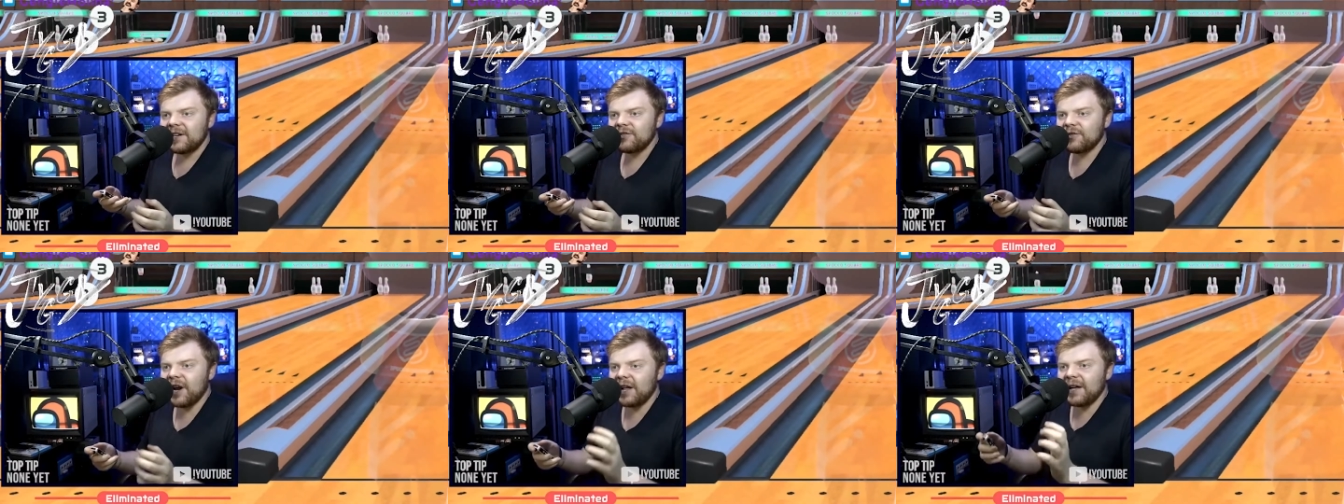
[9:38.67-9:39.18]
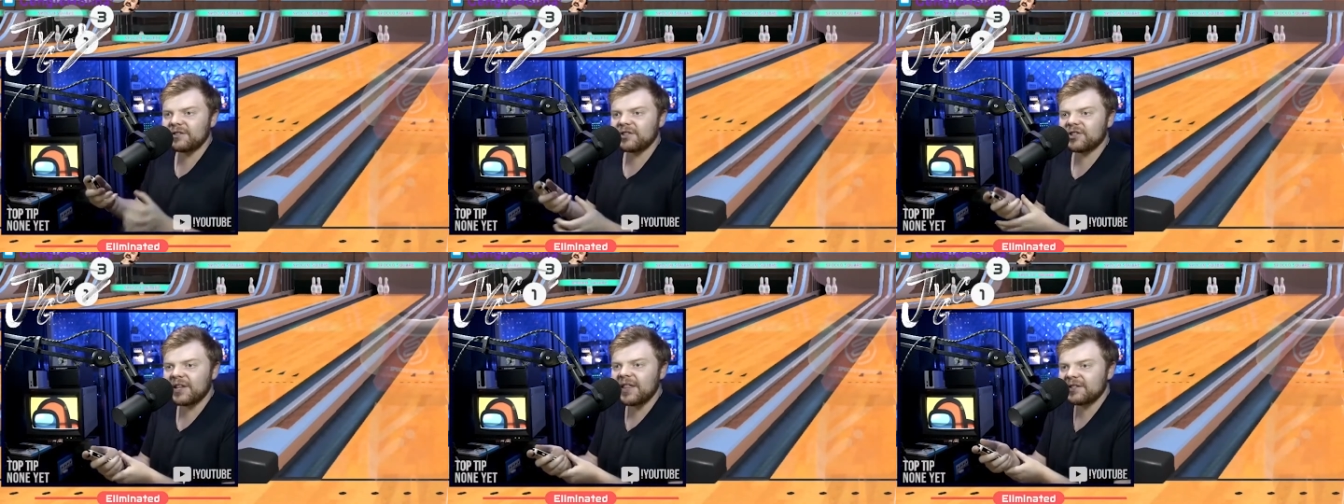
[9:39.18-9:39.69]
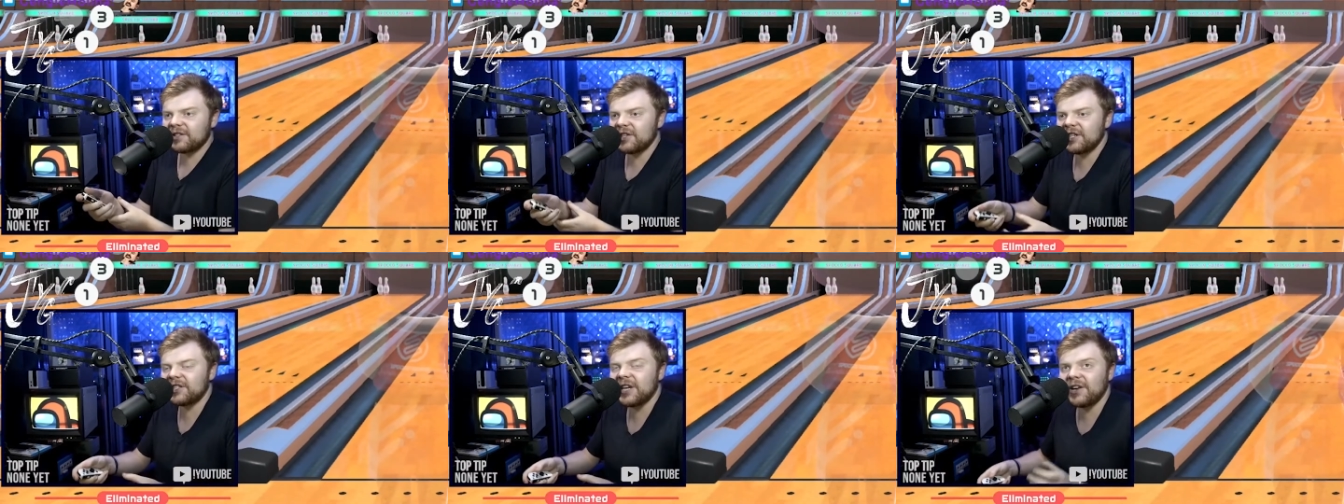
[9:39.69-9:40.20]
You're not allowed to send that to
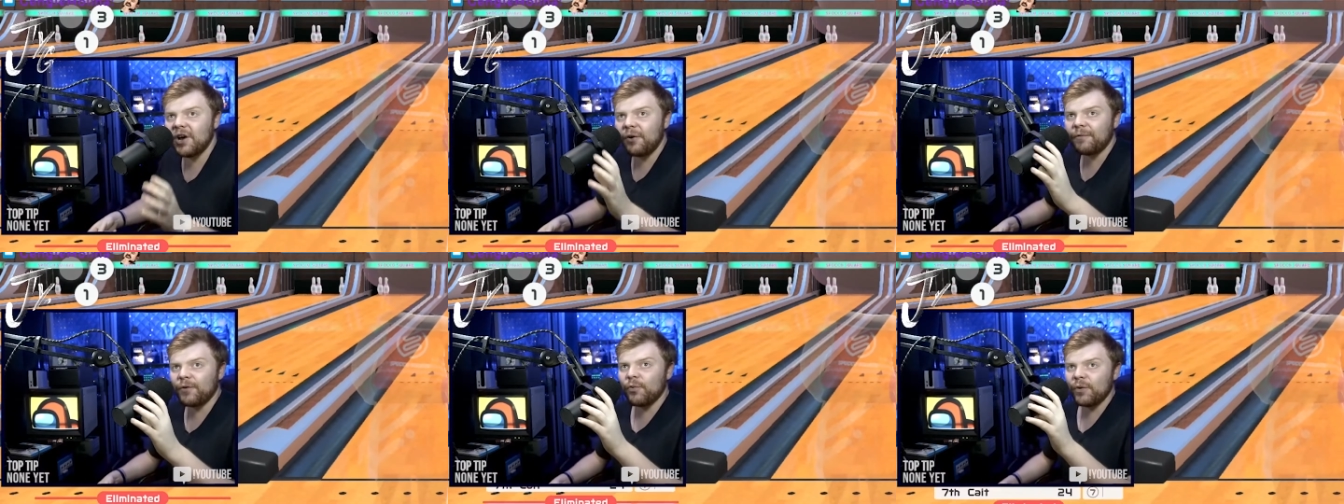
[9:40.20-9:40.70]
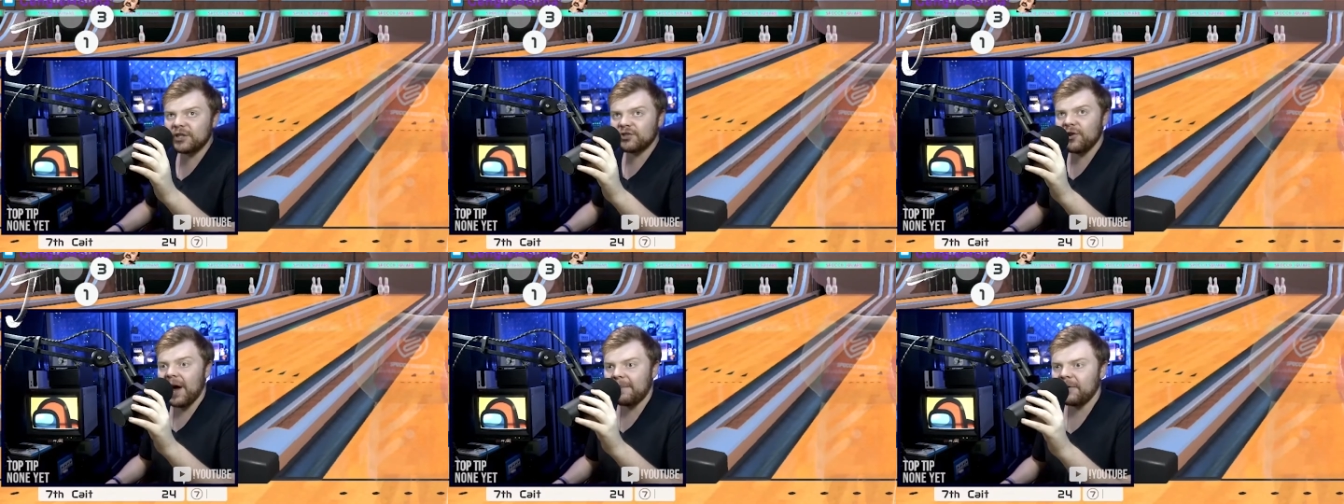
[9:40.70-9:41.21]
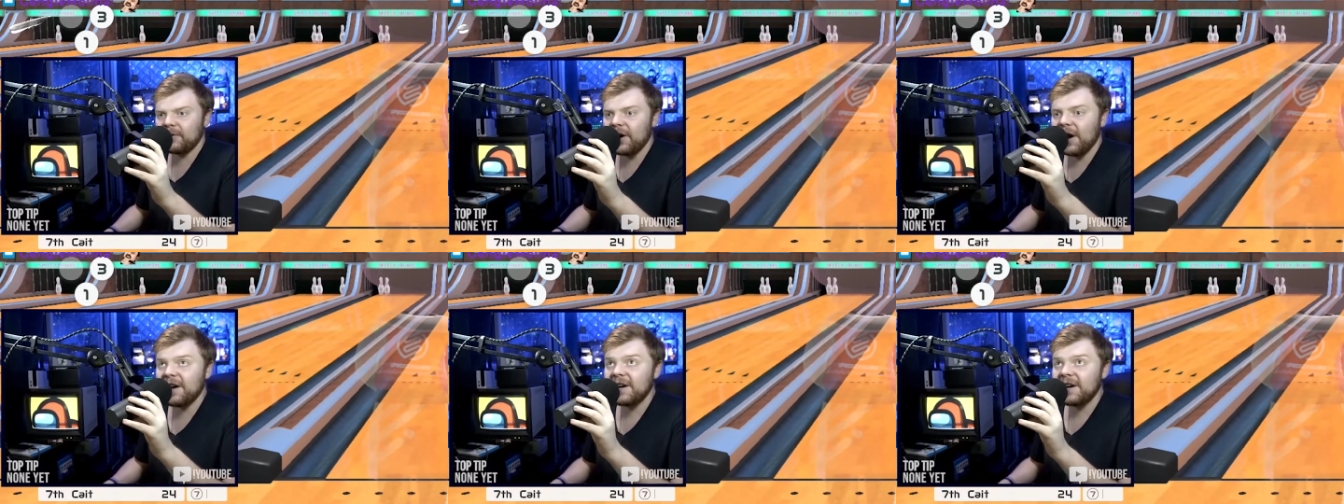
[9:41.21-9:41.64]
Nintendo for a wrist strap, okay?